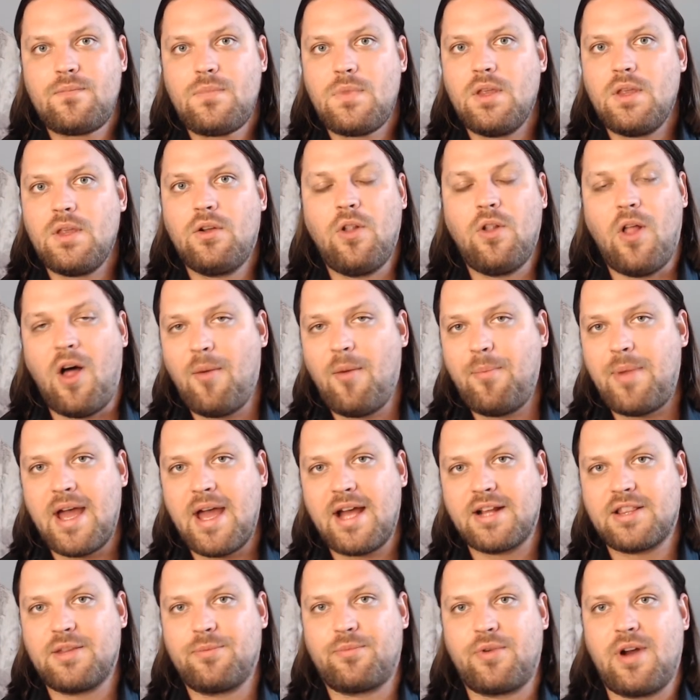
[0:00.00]
Claw
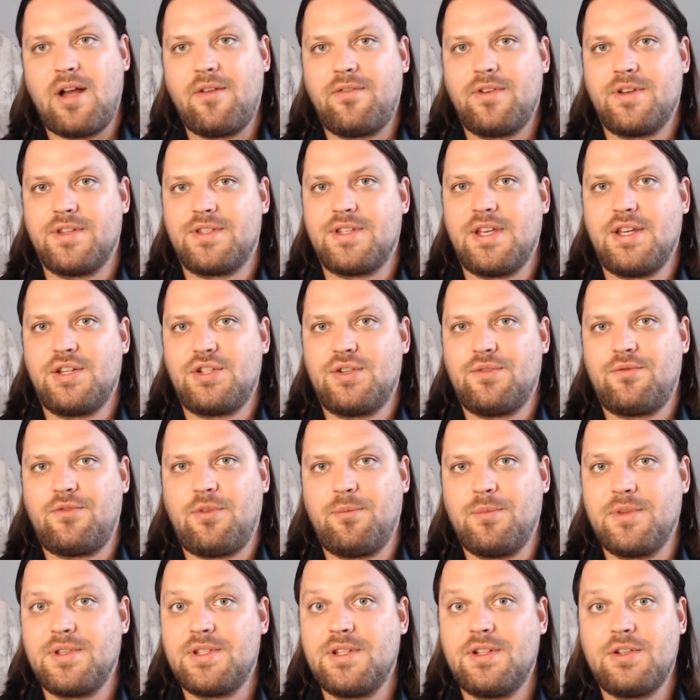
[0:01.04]
back the privatization
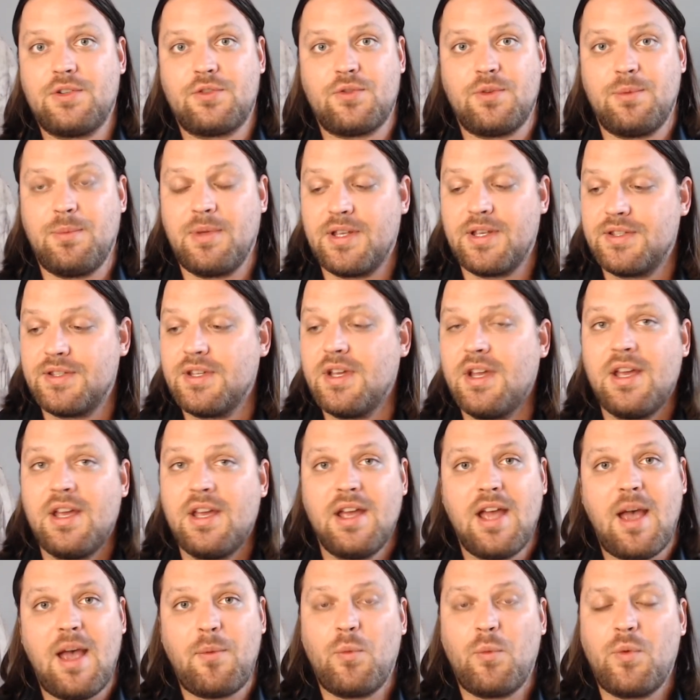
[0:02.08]
from this industry because
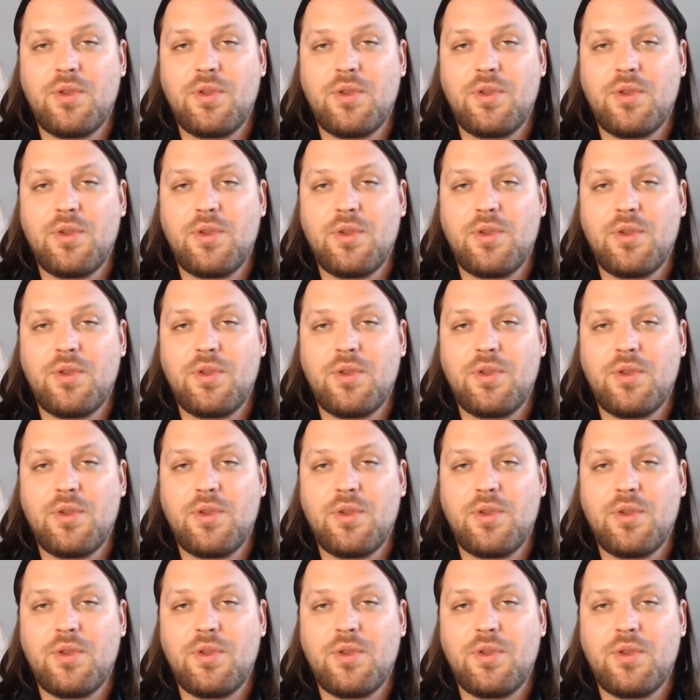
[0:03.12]
I mean, when